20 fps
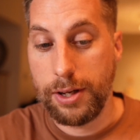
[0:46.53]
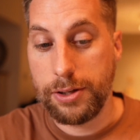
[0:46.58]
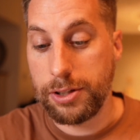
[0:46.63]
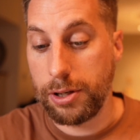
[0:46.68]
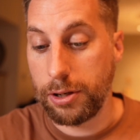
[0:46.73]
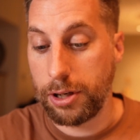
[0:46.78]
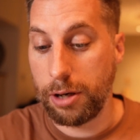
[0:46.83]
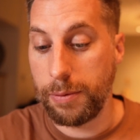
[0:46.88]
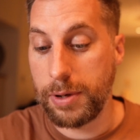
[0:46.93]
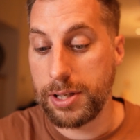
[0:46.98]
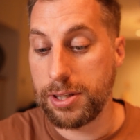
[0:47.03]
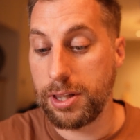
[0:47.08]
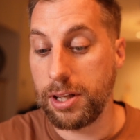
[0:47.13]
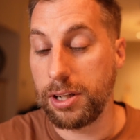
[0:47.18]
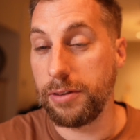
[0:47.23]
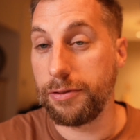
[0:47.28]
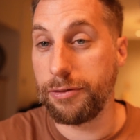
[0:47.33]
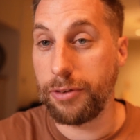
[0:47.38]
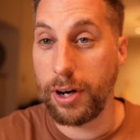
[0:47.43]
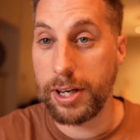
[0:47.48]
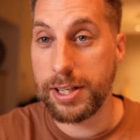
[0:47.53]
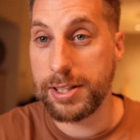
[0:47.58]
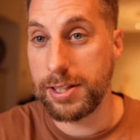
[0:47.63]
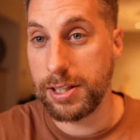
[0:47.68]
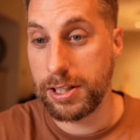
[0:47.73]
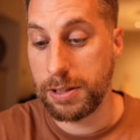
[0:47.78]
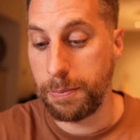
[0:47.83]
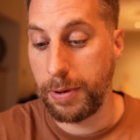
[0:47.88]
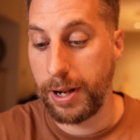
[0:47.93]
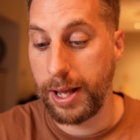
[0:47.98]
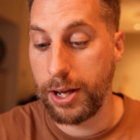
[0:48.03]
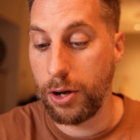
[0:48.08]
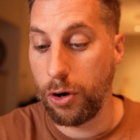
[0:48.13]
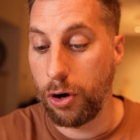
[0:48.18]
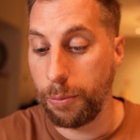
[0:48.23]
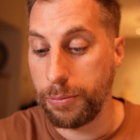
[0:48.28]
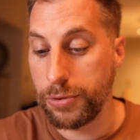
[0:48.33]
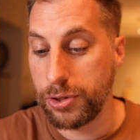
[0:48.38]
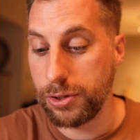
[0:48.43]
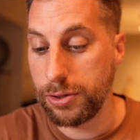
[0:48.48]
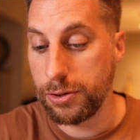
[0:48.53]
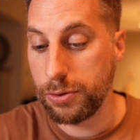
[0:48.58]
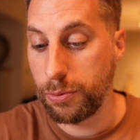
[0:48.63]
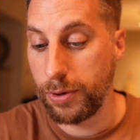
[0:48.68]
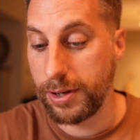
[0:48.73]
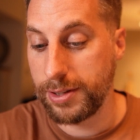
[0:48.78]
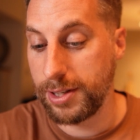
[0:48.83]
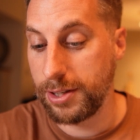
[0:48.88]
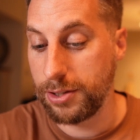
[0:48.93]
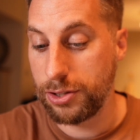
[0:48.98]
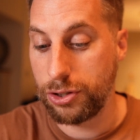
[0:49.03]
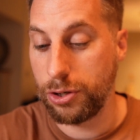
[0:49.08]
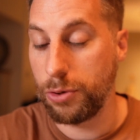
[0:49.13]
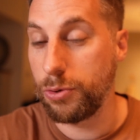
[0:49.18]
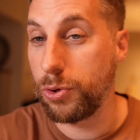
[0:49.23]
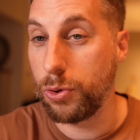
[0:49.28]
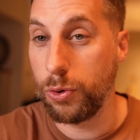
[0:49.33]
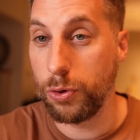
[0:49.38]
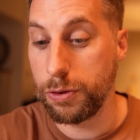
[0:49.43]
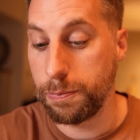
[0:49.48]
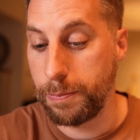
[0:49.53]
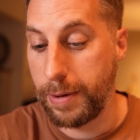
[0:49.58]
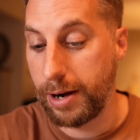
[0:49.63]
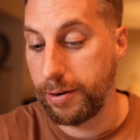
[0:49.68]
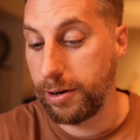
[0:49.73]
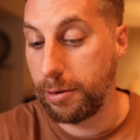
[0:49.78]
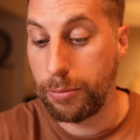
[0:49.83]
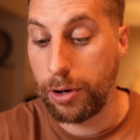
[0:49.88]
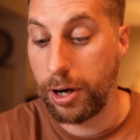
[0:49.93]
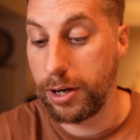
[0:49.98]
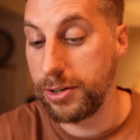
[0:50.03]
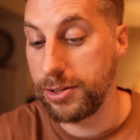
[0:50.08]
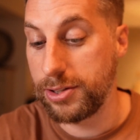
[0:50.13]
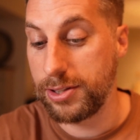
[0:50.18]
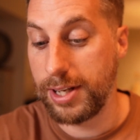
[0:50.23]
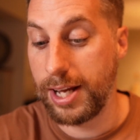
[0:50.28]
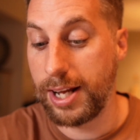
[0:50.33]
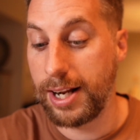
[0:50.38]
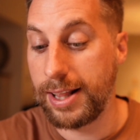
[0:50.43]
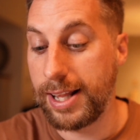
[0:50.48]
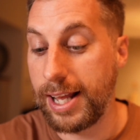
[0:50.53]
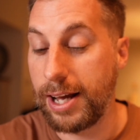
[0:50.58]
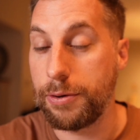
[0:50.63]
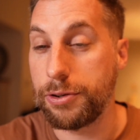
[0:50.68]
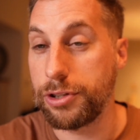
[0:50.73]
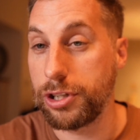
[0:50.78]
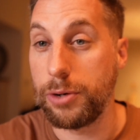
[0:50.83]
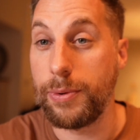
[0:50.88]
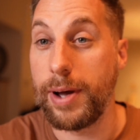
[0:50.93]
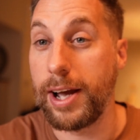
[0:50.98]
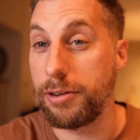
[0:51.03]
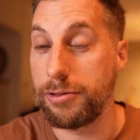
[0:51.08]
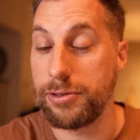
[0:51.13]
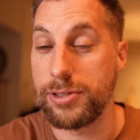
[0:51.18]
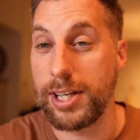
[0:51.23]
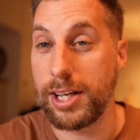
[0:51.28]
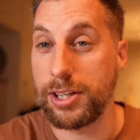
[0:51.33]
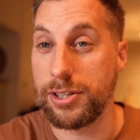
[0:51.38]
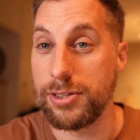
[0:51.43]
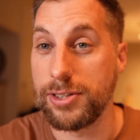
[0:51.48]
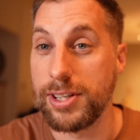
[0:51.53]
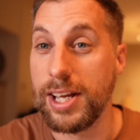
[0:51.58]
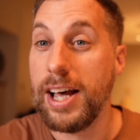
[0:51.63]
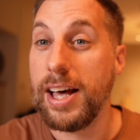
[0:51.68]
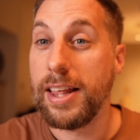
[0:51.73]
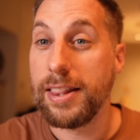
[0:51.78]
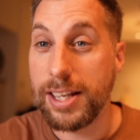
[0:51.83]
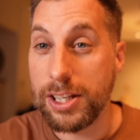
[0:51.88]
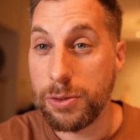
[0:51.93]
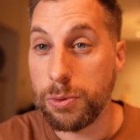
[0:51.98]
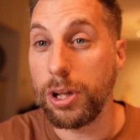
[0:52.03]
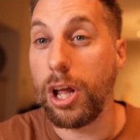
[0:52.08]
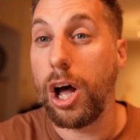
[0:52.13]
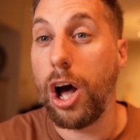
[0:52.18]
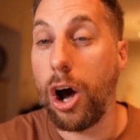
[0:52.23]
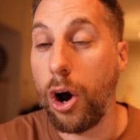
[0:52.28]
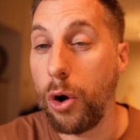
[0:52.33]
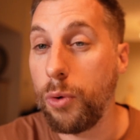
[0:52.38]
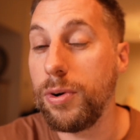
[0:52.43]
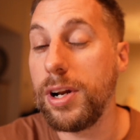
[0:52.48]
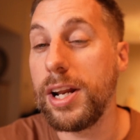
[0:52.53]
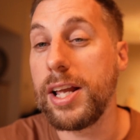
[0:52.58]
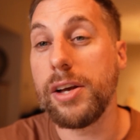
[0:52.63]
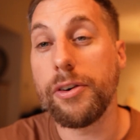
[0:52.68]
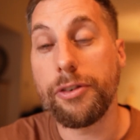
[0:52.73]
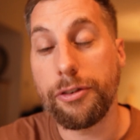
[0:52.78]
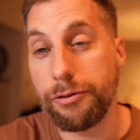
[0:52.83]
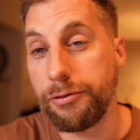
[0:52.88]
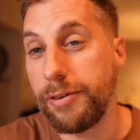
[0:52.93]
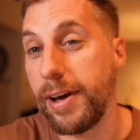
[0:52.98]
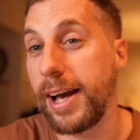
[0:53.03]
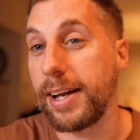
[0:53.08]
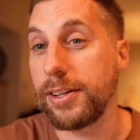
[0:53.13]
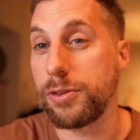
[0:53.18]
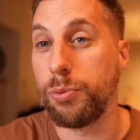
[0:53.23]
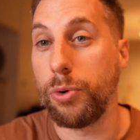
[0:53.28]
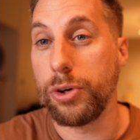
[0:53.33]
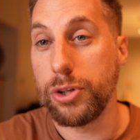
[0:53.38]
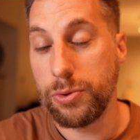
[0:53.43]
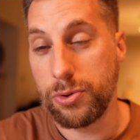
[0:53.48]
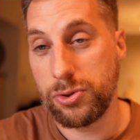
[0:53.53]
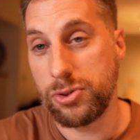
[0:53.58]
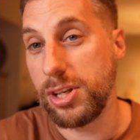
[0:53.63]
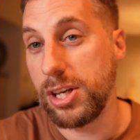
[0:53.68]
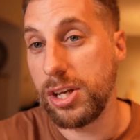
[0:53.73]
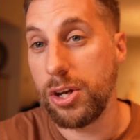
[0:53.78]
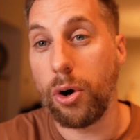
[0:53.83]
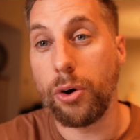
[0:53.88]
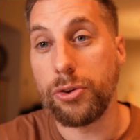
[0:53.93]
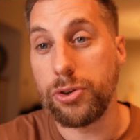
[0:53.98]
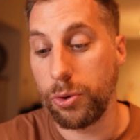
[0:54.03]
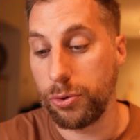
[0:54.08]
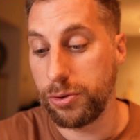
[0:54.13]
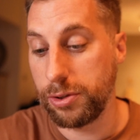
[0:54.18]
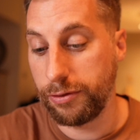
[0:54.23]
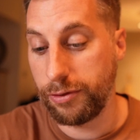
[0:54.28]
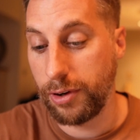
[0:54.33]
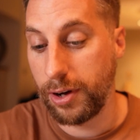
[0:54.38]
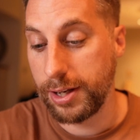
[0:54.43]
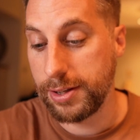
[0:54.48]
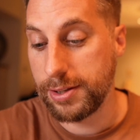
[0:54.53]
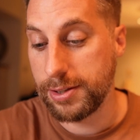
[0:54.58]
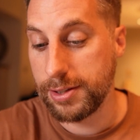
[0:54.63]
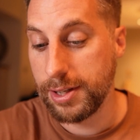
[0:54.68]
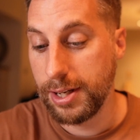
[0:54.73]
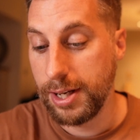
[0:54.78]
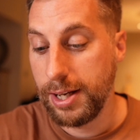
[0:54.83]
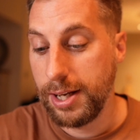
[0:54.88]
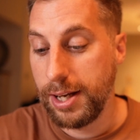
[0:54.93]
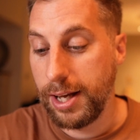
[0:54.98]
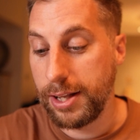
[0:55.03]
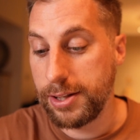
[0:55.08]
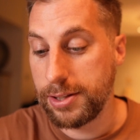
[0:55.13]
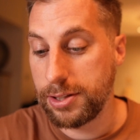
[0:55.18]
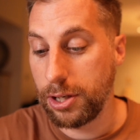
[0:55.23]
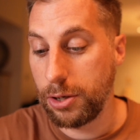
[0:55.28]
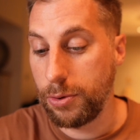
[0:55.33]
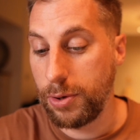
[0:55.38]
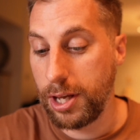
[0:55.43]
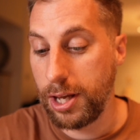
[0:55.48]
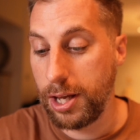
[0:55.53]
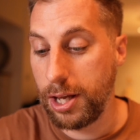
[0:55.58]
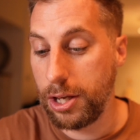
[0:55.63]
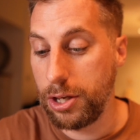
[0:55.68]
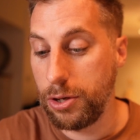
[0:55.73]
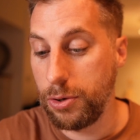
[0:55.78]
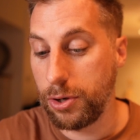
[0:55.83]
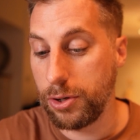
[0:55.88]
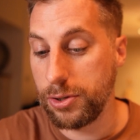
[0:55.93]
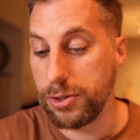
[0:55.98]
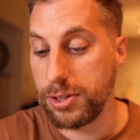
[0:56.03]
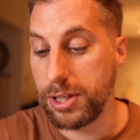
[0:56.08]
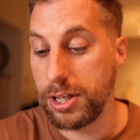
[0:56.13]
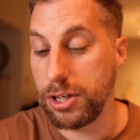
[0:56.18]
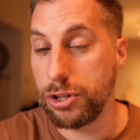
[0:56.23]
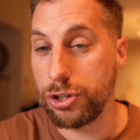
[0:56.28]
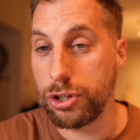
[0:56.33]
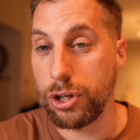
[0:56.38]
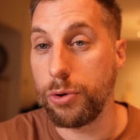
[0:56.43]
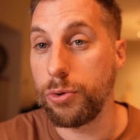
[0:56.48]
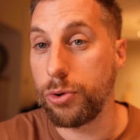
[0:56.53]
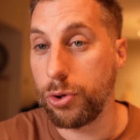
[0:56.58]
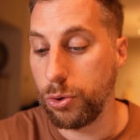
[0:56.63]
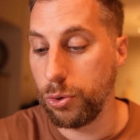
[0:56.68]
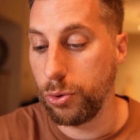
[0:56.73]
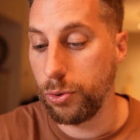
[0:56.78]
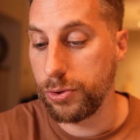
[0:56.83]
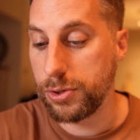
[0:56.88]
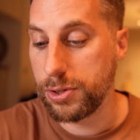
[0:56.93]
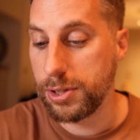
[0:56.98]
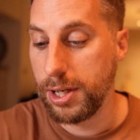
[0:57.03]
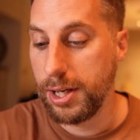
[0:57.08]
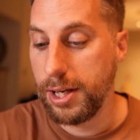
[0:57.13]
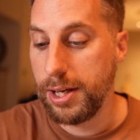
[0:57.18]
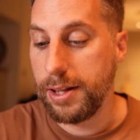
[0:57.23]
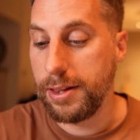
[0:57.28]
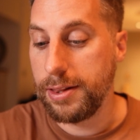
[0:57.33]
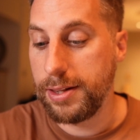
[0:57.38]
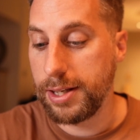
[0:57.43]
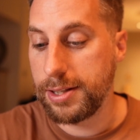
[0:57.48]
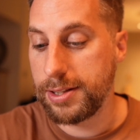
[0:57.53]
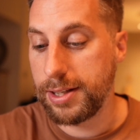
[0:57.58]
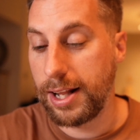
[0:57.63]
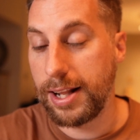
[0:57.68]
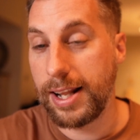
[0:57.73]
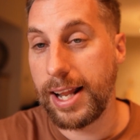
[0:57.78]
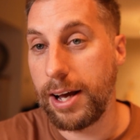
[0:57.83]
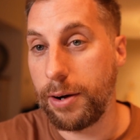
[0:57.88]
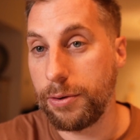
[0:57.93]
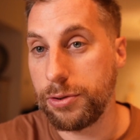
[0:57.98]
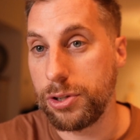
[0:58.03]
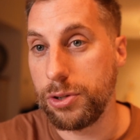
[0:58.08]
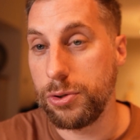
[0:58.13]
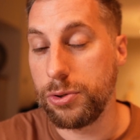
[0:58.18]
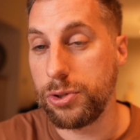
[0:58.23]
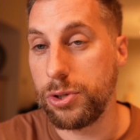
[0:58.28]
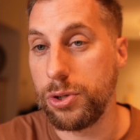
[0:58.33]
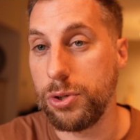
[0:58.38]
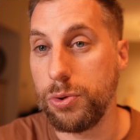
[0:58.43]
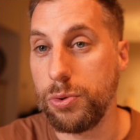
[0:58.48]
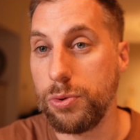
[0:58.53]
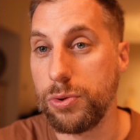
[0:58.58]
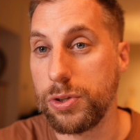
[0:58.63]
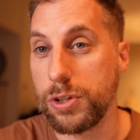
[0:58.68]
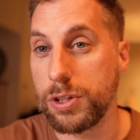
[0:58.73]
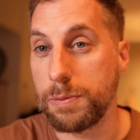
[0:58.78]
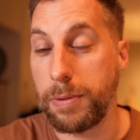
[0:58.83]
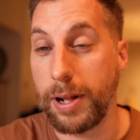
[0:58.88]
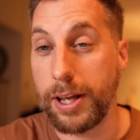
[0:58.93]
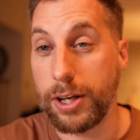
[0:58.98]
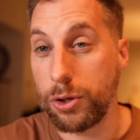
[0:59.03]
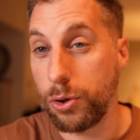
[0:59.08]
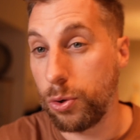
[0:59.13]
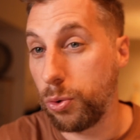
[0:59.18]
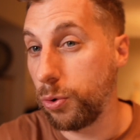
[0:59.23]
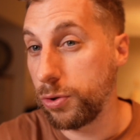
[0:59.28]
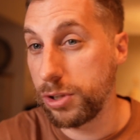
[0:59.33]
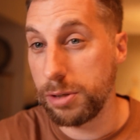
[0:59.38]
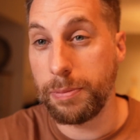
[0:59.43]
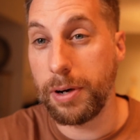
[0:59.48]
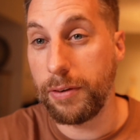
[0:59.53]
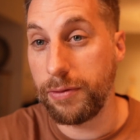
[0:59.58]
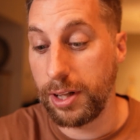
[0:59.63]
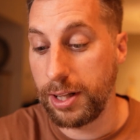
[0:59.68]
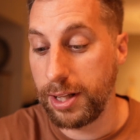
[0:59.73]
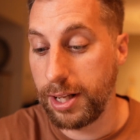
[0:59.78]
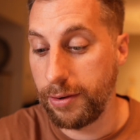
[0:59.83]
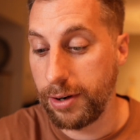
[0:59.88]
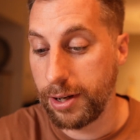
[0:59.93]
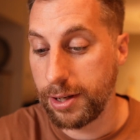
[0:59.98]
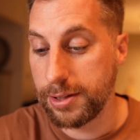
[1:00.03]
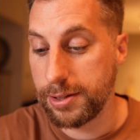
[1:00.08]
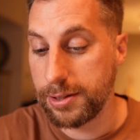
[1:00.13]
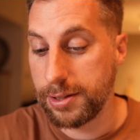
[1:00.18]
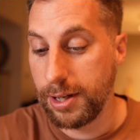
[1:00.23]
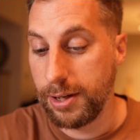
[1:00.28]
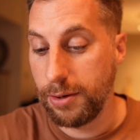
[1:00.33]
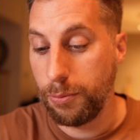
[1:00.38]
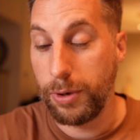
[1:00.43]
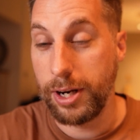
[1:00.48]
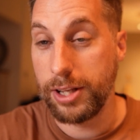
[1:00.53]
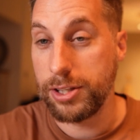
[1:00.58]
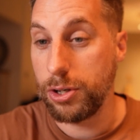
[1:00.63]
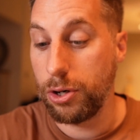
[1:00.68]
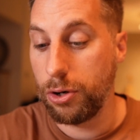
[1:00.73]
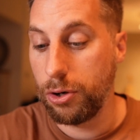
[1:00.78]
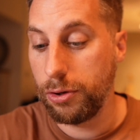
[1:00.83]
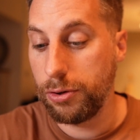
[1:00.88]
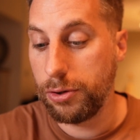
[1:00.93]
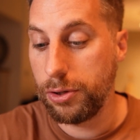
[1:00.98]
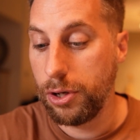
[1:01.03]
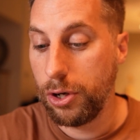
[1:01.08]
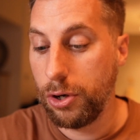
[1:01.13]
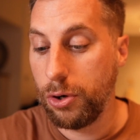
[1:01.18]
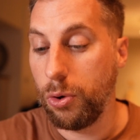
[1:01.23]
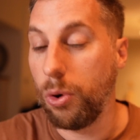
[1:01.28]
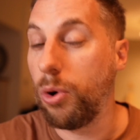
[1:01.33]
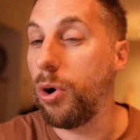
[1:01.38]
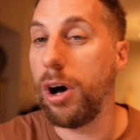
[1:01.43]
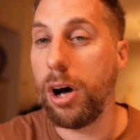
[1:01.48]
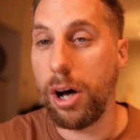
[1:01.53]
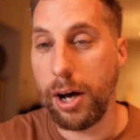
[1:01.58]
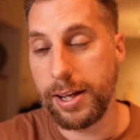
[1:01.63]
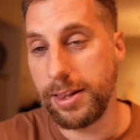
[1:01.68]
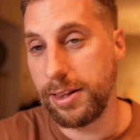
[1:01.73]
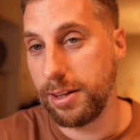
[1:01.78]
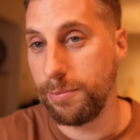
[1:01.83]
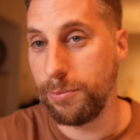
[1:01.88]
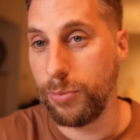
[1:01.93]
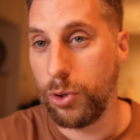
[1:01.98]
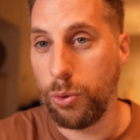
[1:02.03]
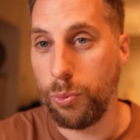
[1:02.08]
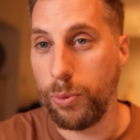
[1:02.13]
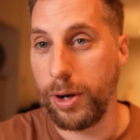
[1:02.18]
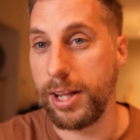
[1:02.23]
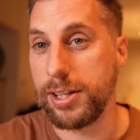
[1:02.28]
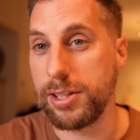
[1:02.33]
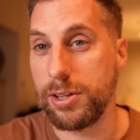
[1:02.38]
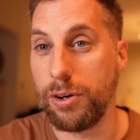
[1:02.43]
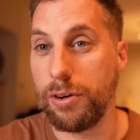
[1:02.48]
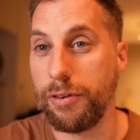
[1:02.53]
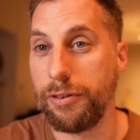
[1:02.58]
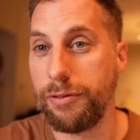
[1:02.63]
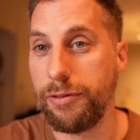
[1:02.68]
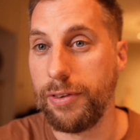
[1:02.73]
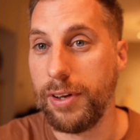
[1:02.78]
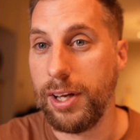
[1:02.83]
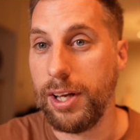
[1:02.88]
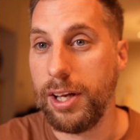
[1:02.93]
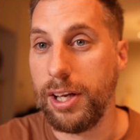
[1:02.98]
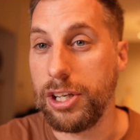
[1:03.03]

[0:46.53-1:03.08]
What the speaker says: So coming to the device display options where it says show chords, background brightness, and allow show extra sections, these will only affect what you see on your device. And so here you can see show chords. This allows you to display chords above the lyrics when it's on or hide them when it's off.